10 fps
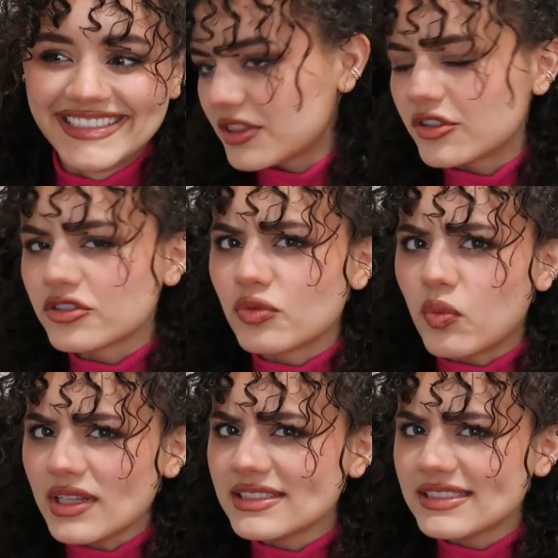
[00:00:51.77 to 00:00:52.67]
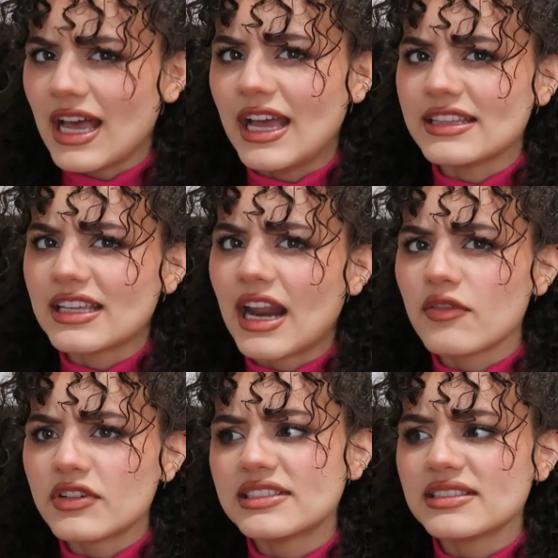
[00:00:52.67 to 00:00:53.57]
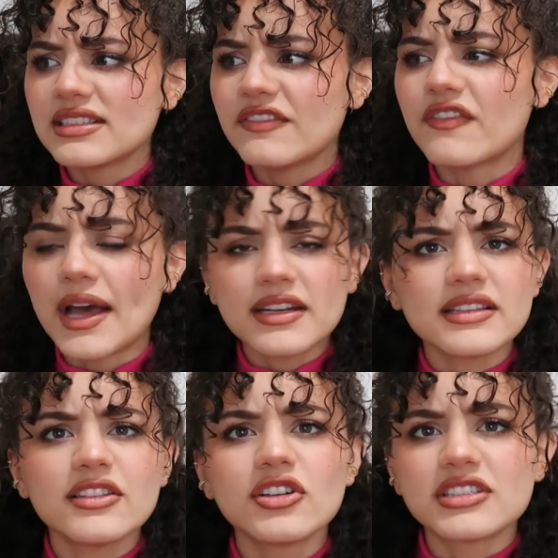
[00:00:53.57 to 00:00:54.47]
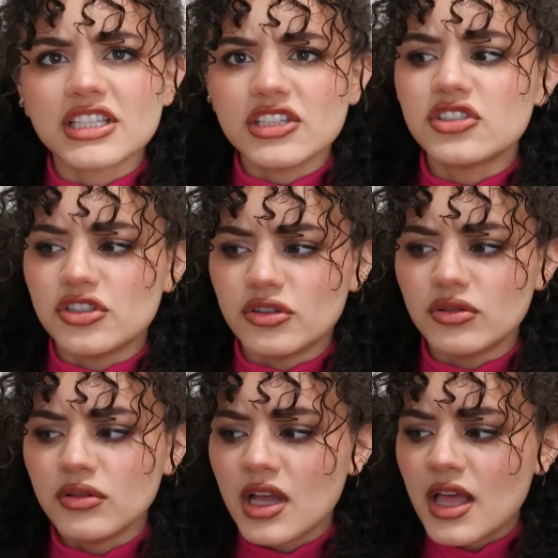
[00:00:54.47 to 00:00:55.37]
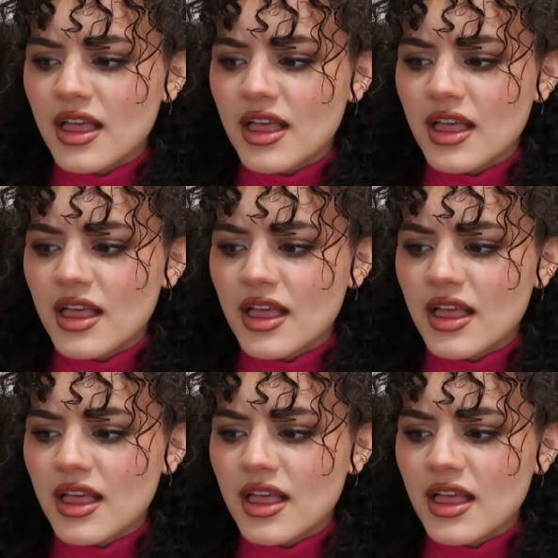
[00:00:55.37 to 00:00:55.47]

But there's one site that I recently finally looked into